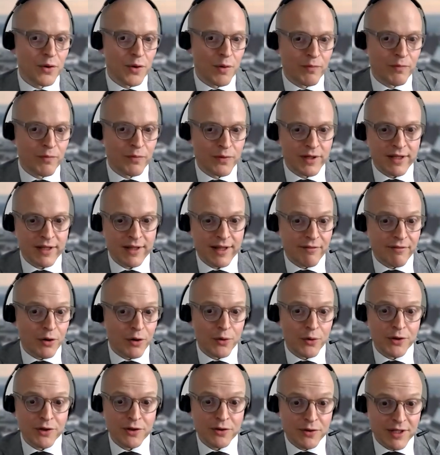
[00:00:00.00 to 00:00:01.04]
hopefully never
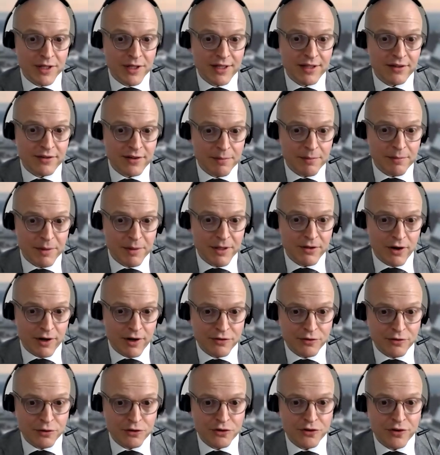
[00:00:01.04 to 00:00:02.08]
going to need repeat heart
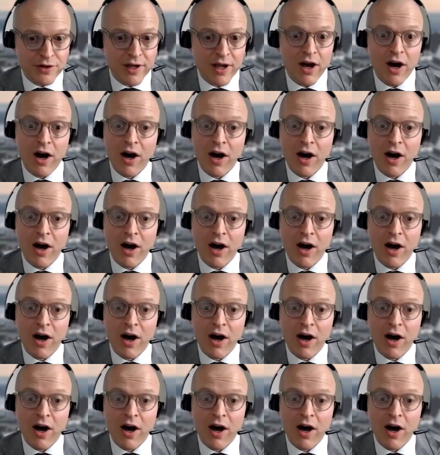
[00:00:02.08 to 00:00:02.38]
surgery